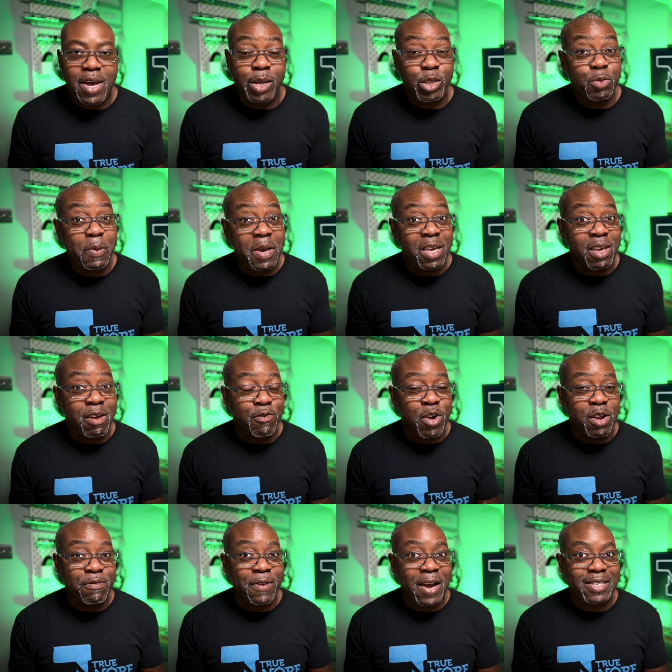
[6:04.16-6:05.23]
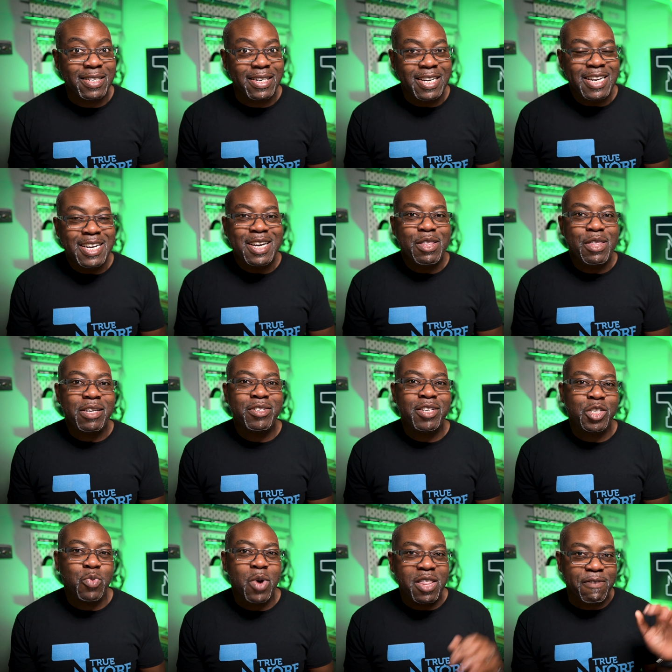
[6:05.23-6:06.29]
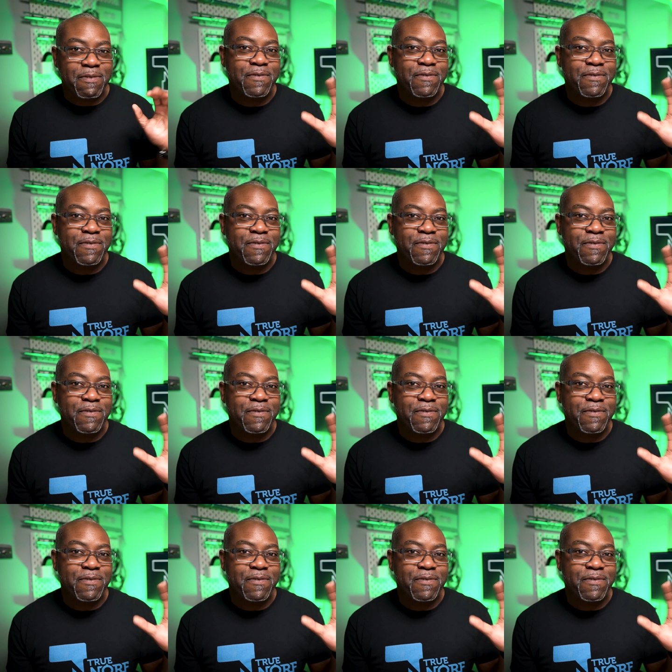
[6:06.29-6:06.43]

And speaking of Grin Factor, this is where the